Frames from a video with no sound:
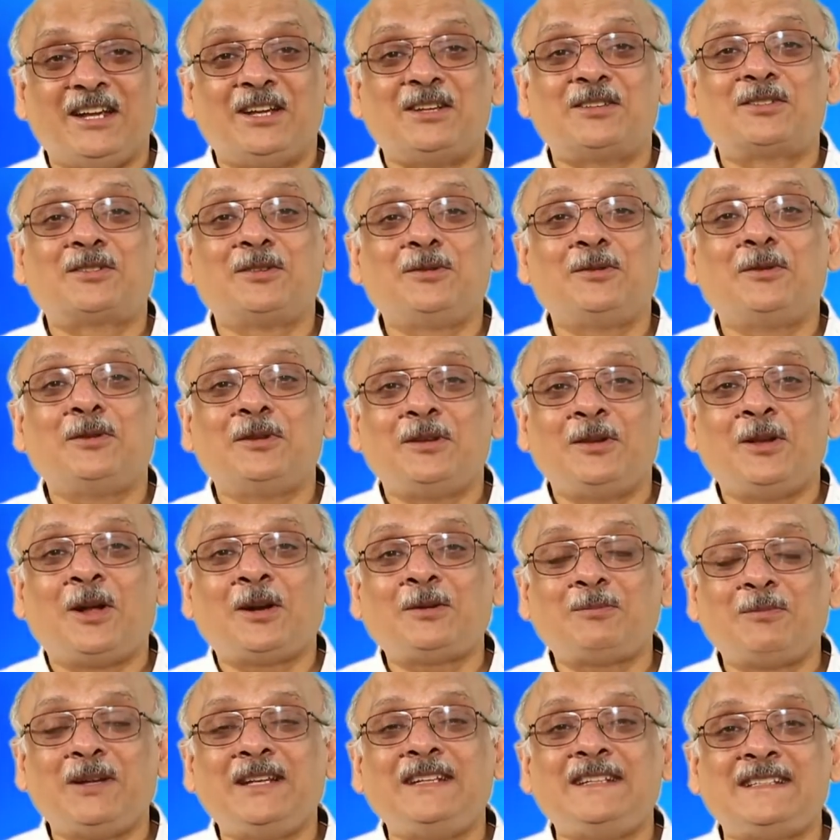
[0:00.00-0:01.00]
So
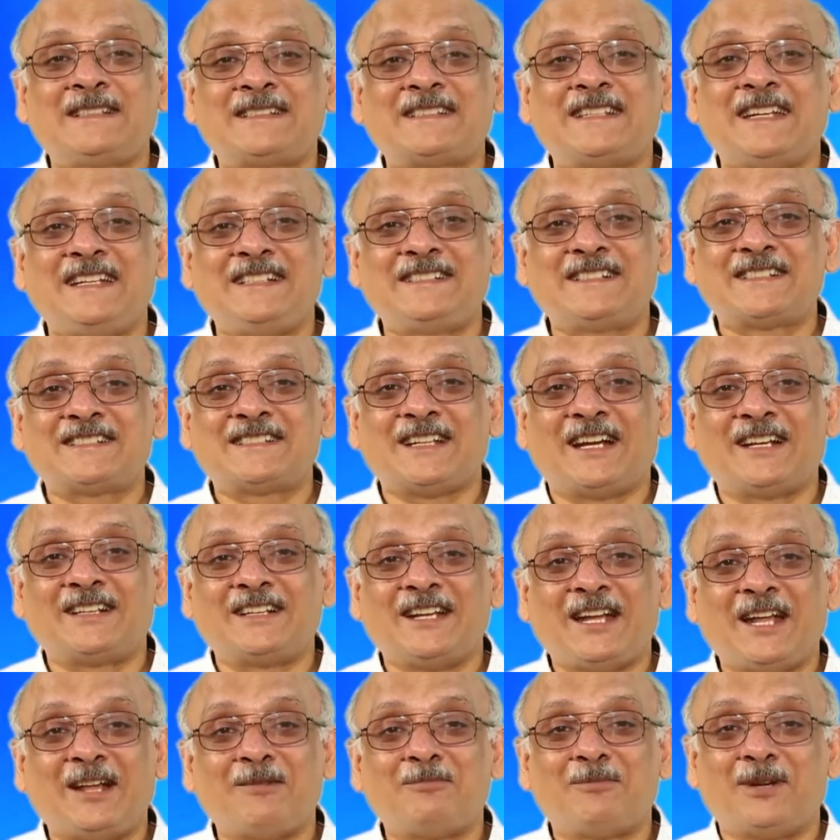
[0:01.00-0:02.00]
many stages are
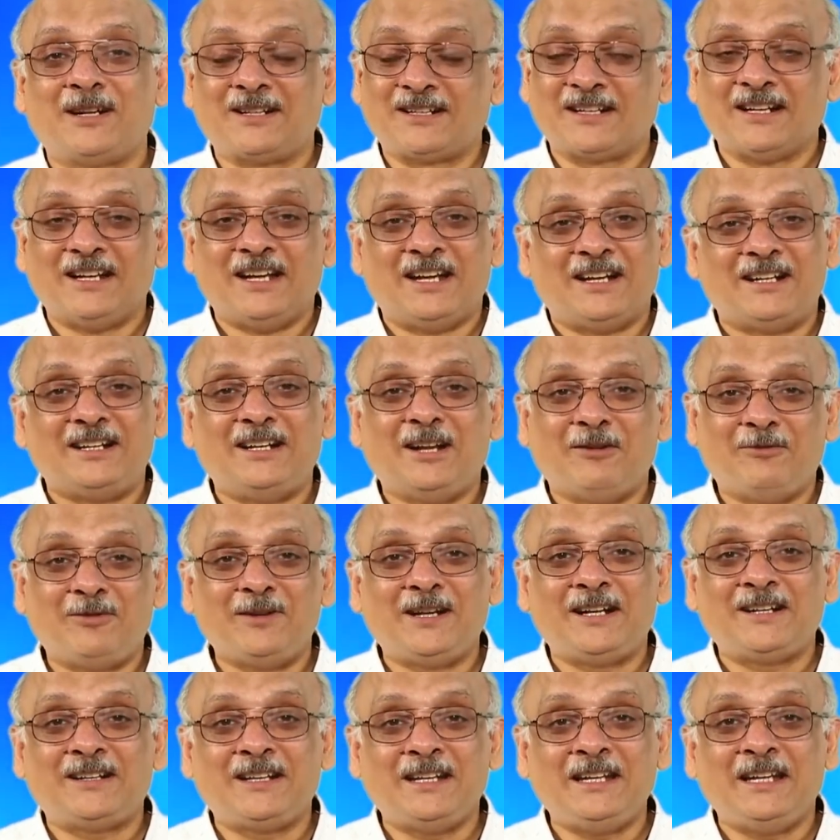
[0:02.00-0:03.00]
there, but
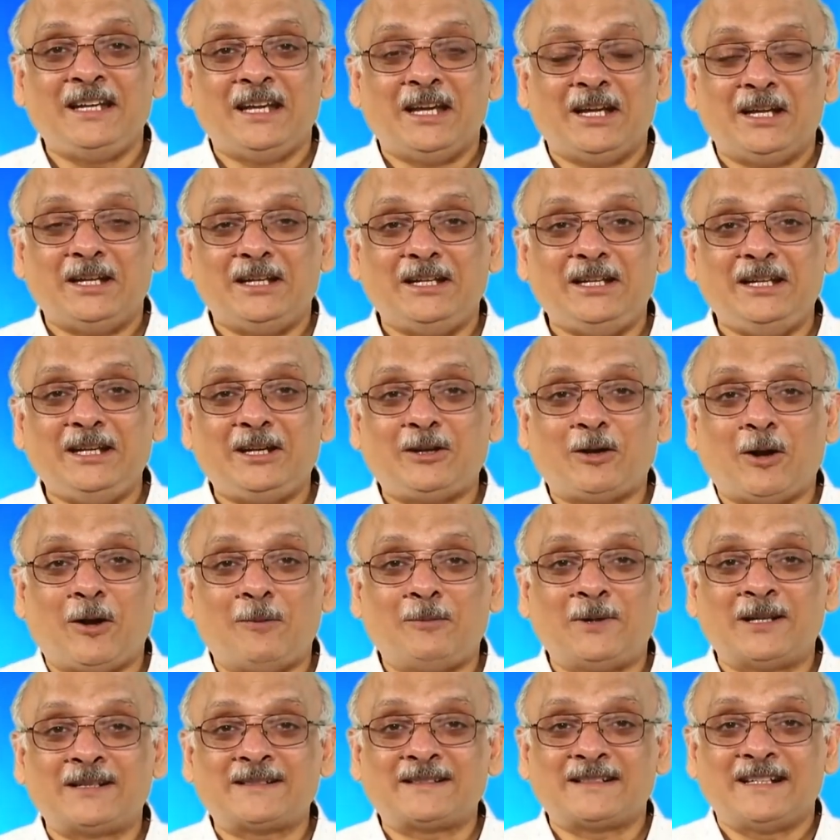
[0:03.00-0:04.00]
definitely
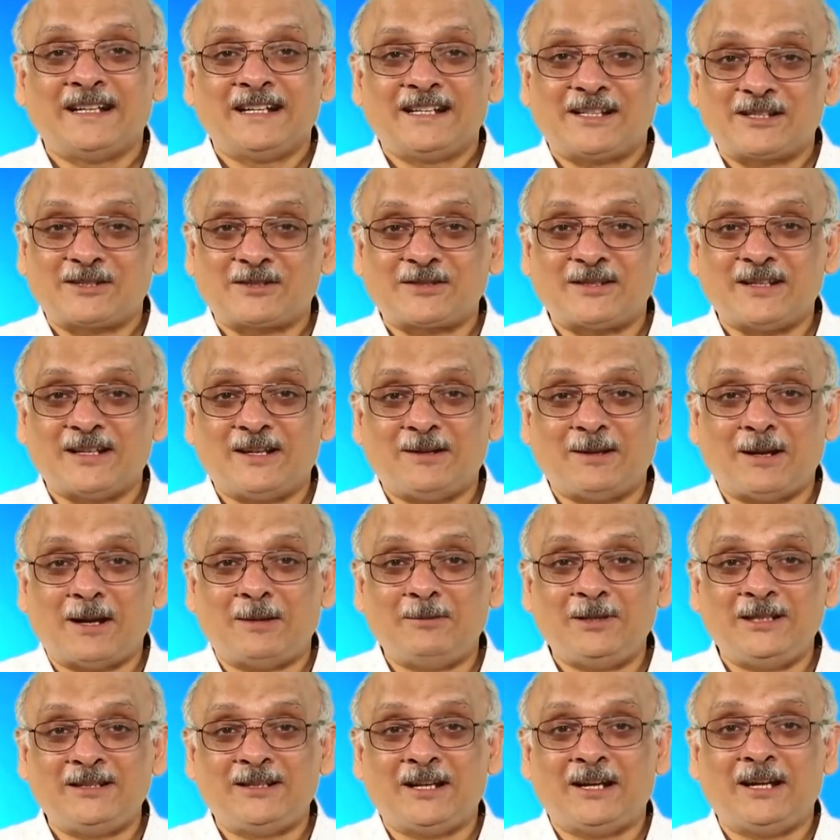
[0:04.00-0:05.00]
e-commerce,
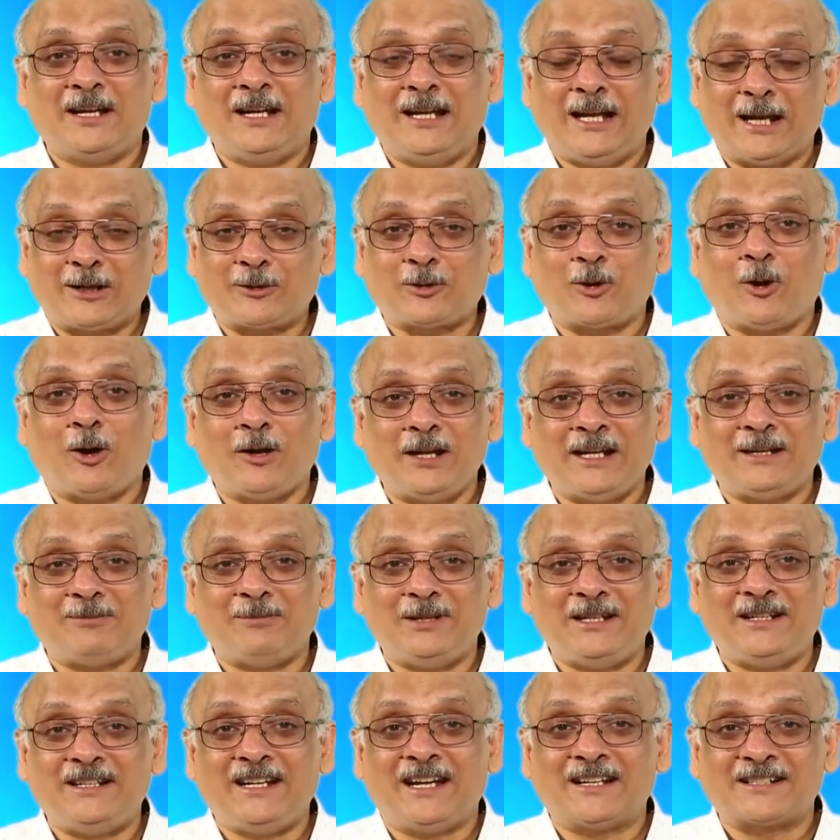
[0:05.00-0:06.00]
the electronic
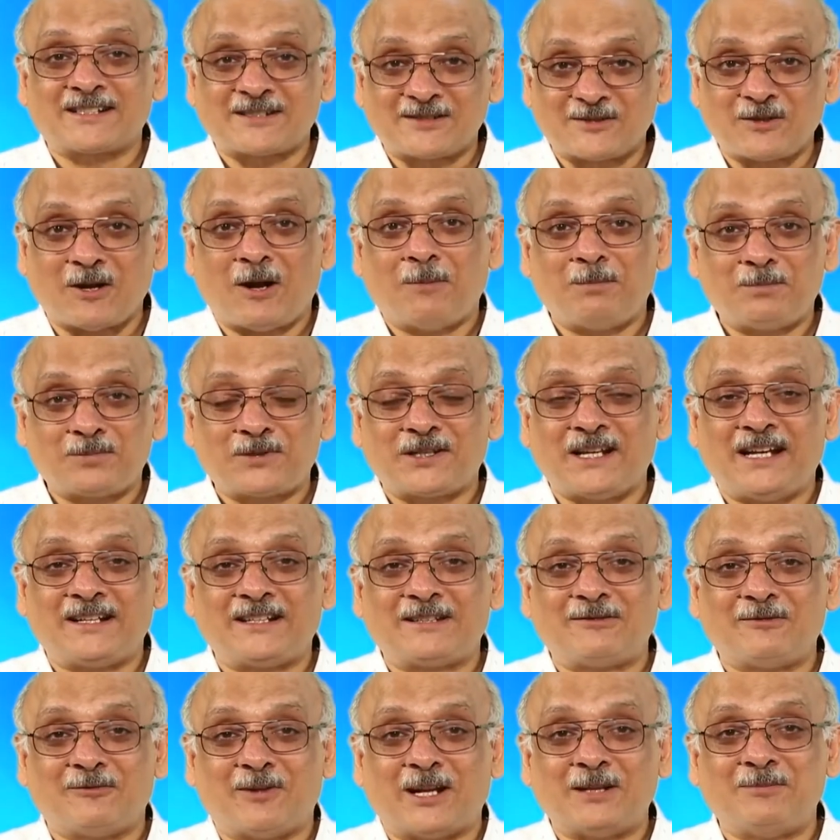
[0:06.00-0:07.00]
media stops
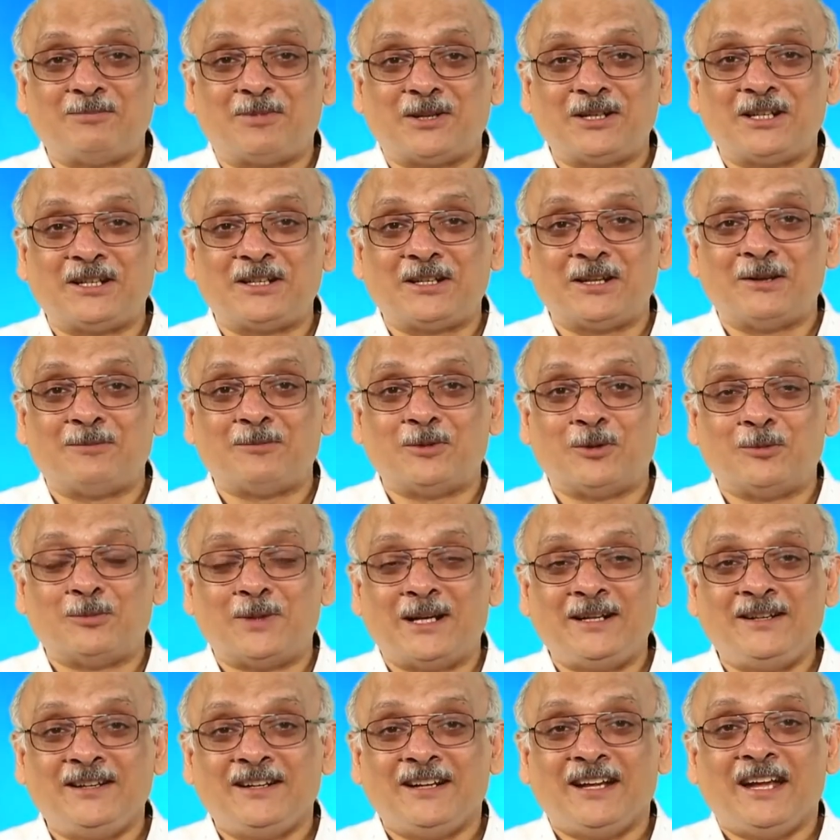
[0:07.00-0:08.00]
at one particular
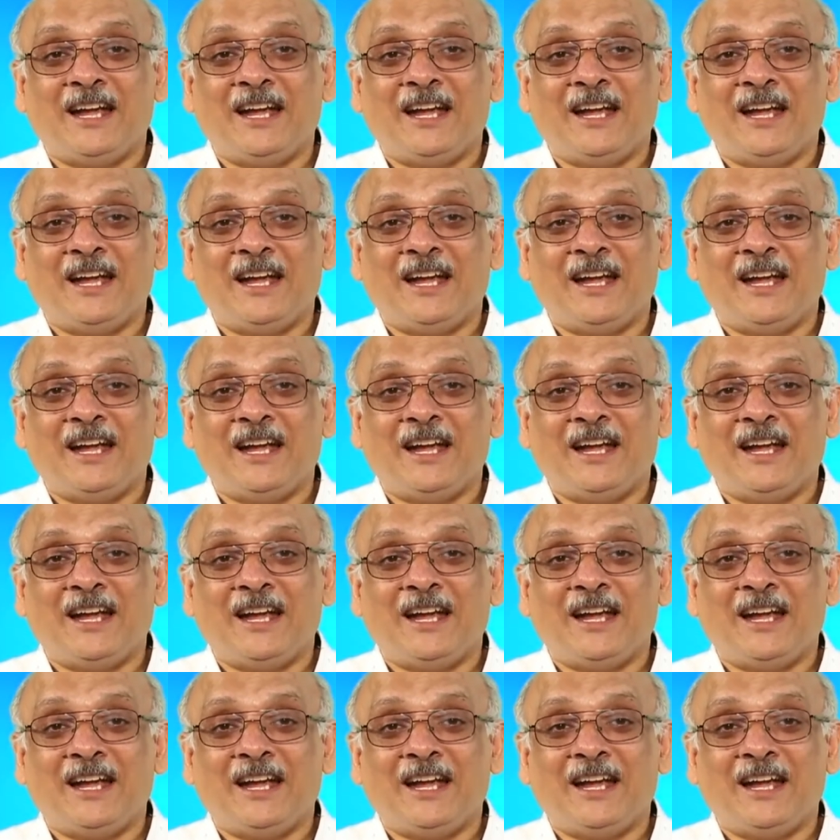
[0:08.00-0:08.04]
moment,